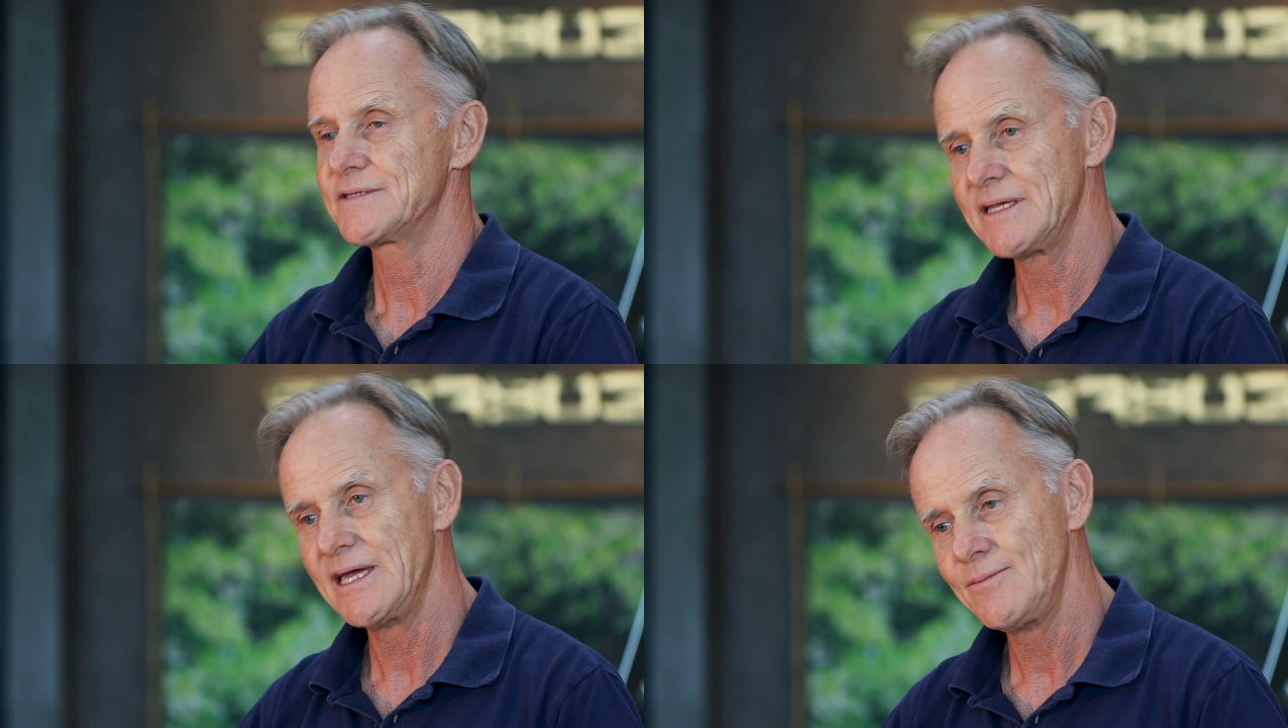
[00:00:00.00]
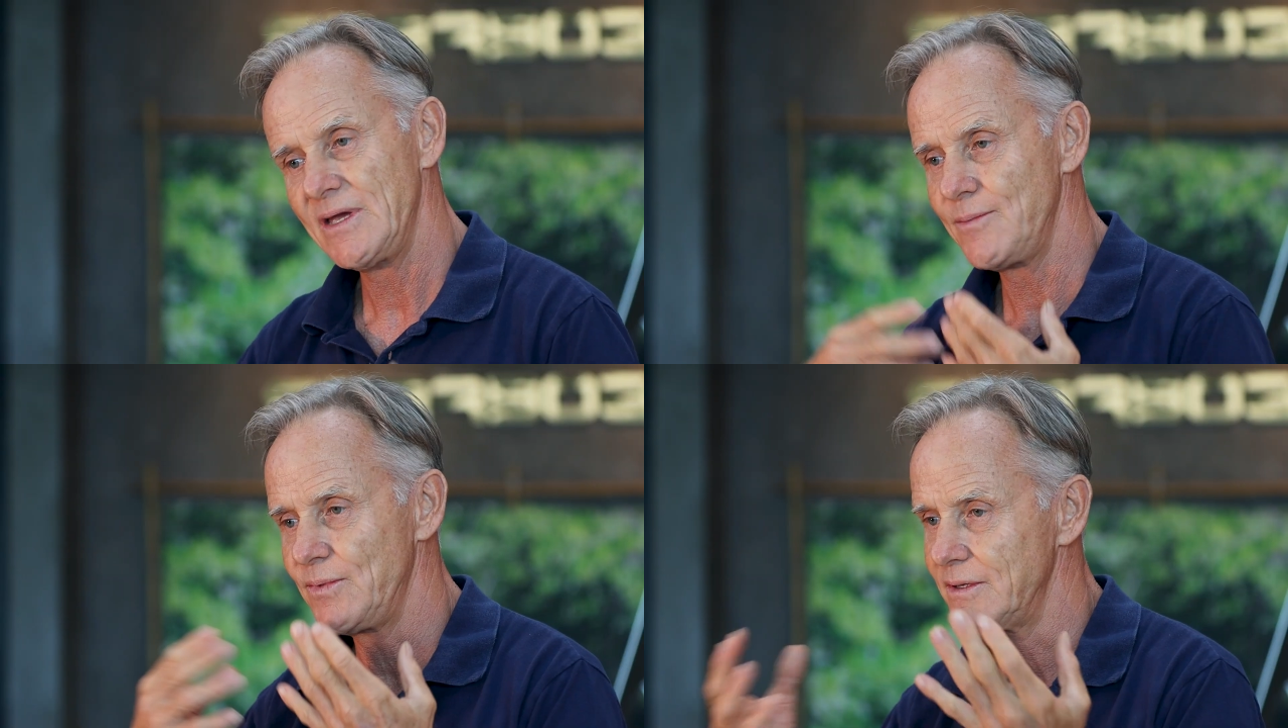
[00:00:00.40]
So again,
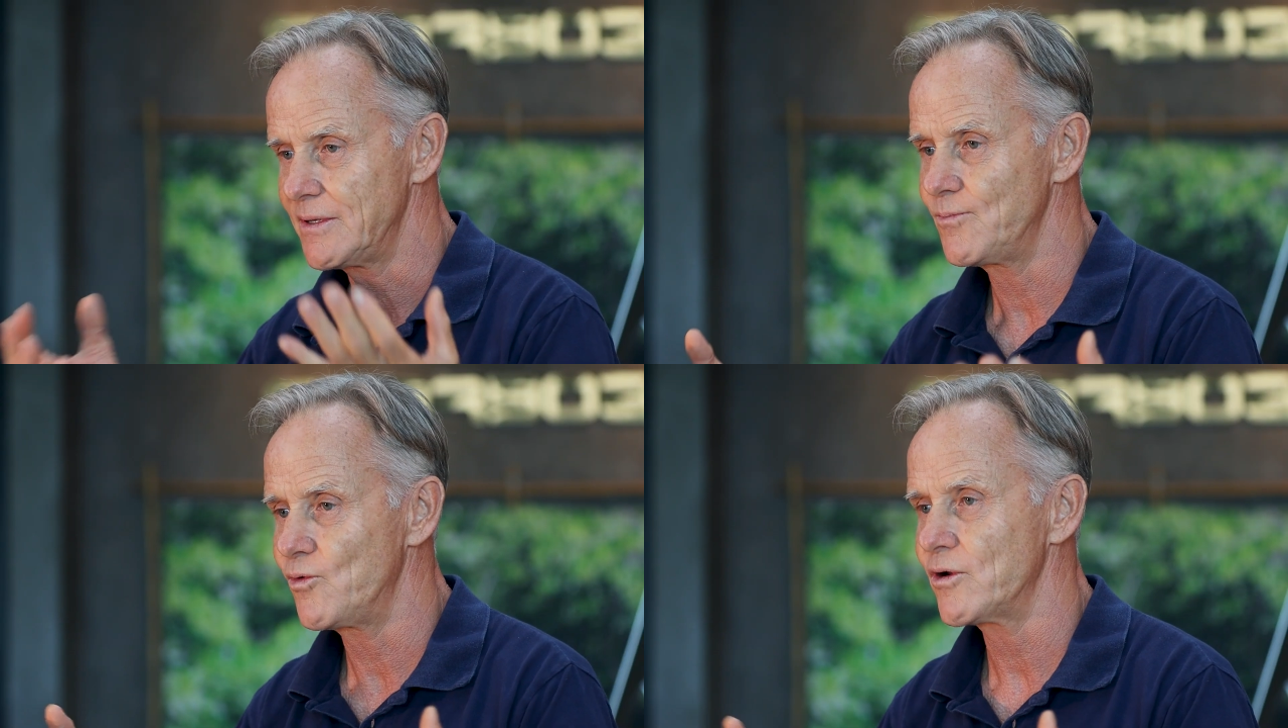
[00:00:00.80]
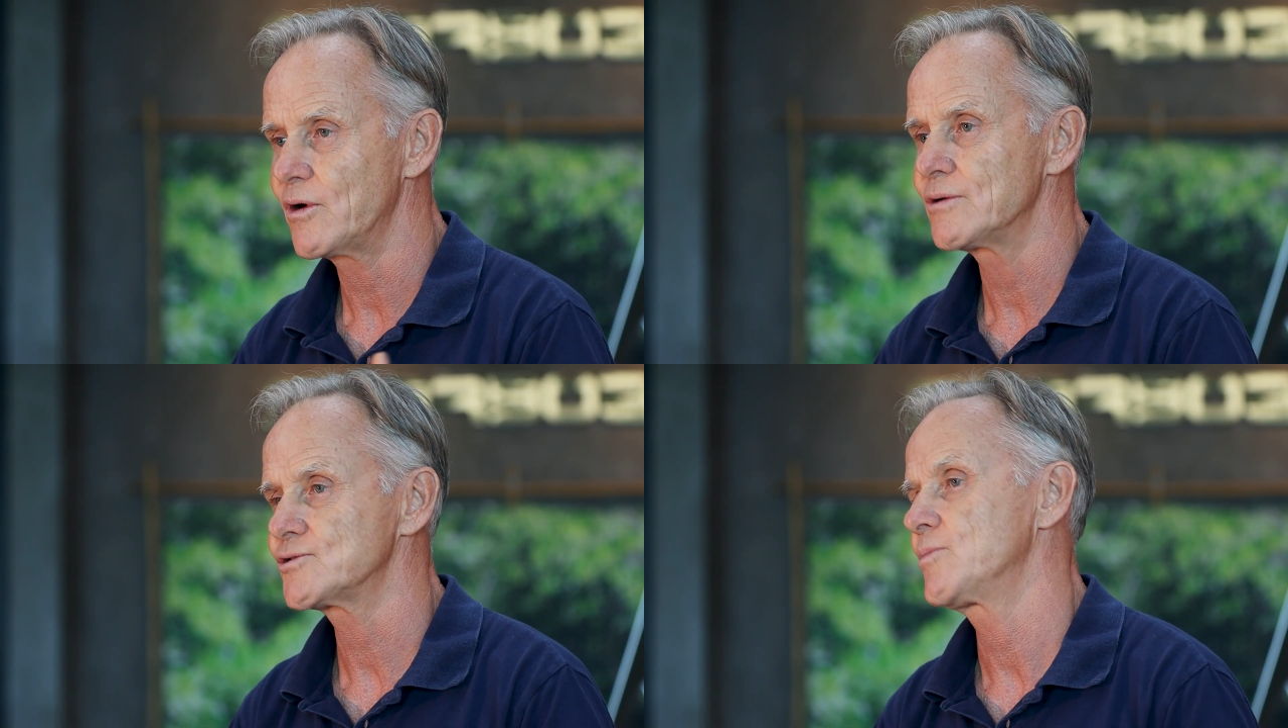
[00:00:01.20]
maybe the board
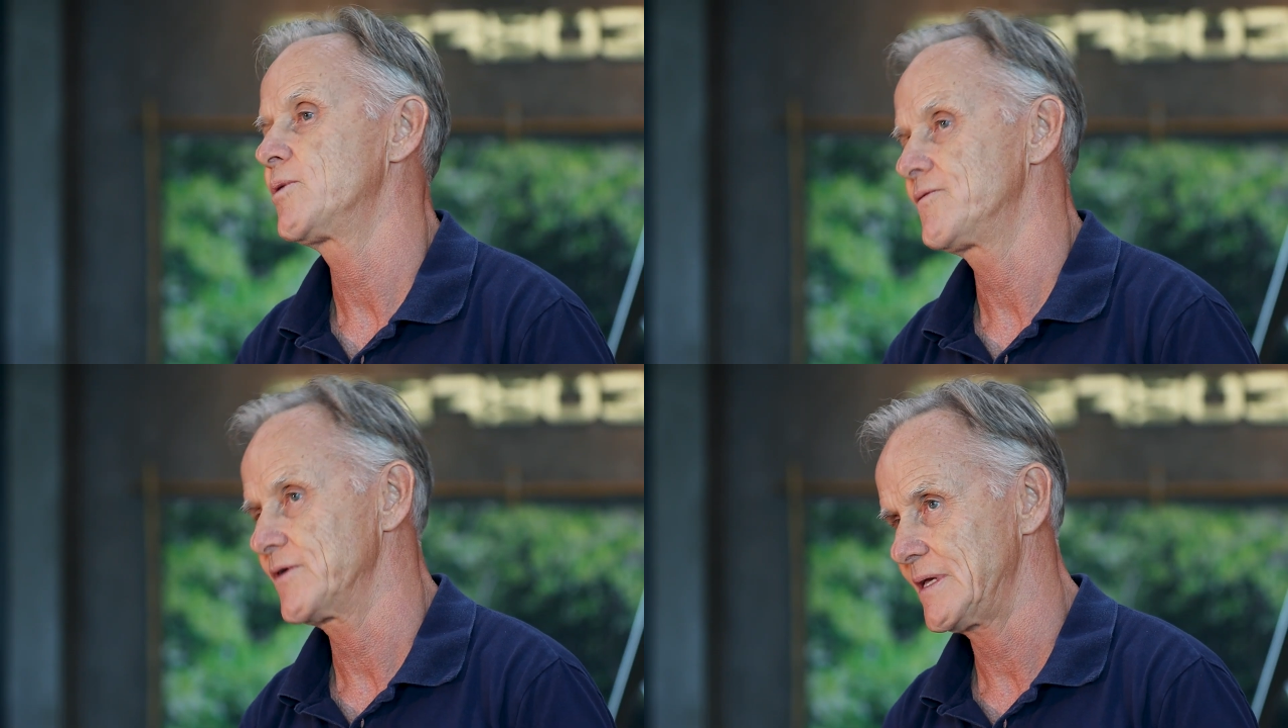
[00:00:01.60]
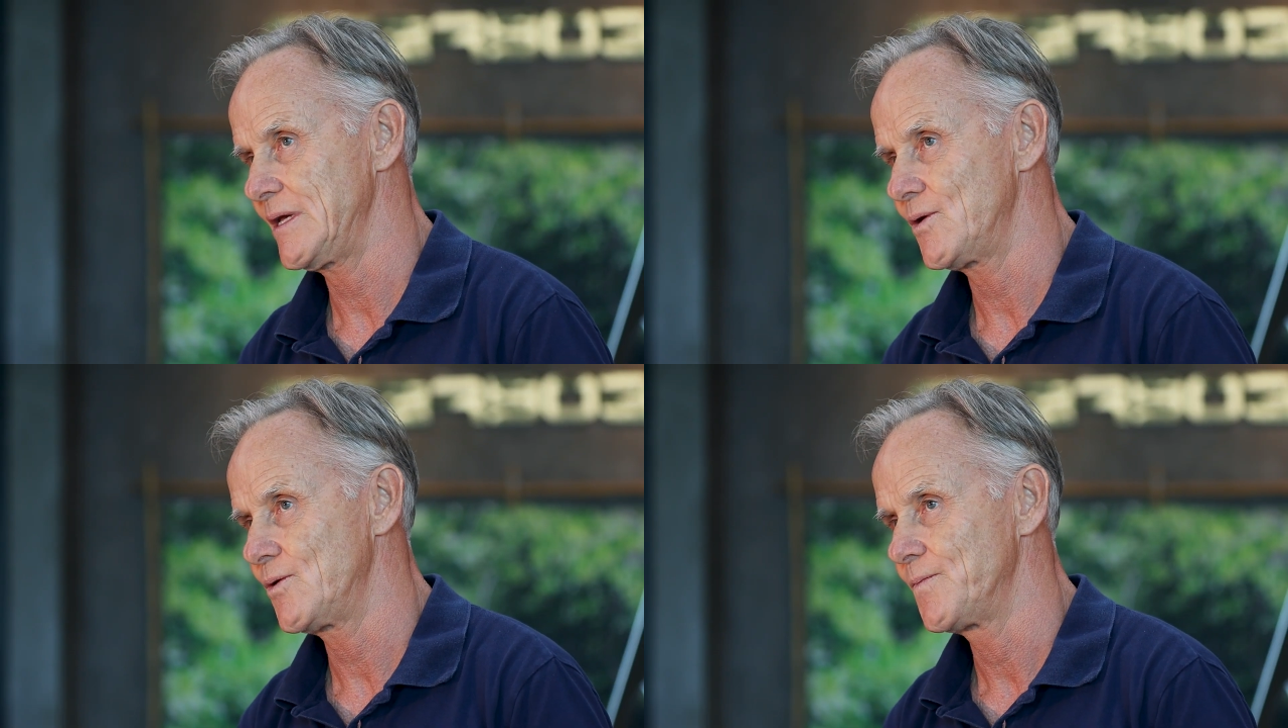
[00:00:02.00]
goes up 0.5
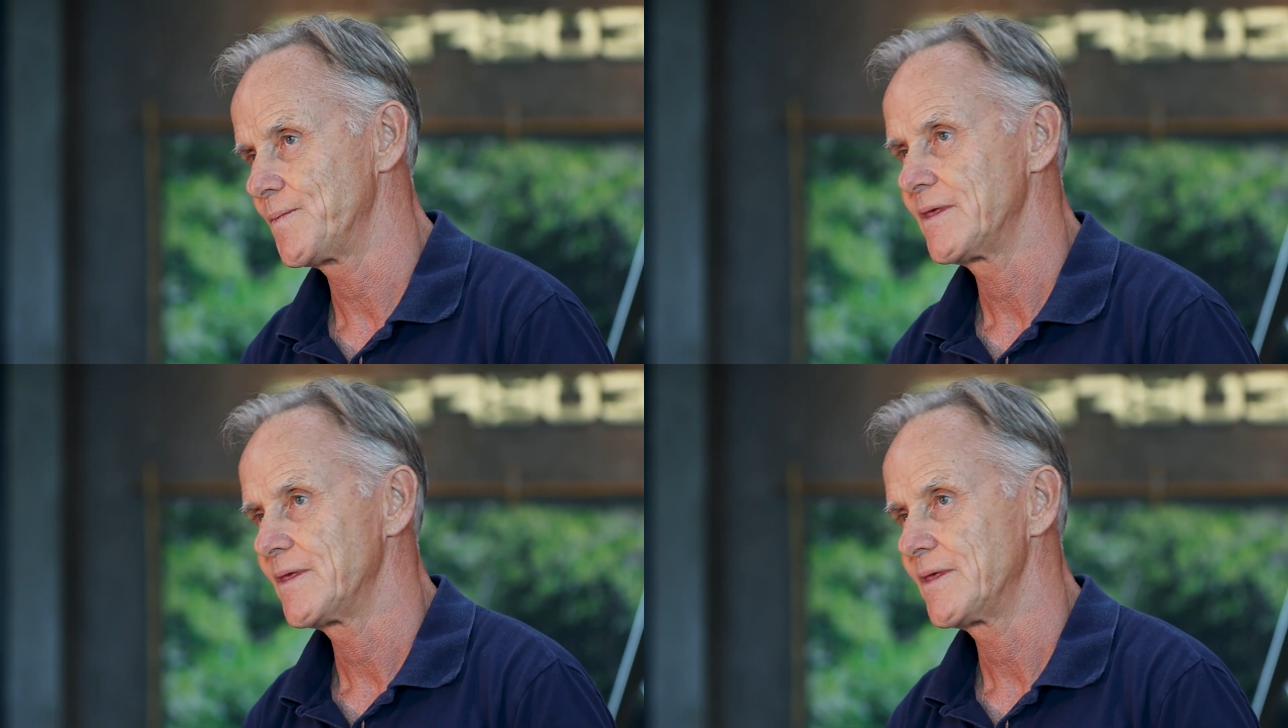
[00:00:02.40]
kilo.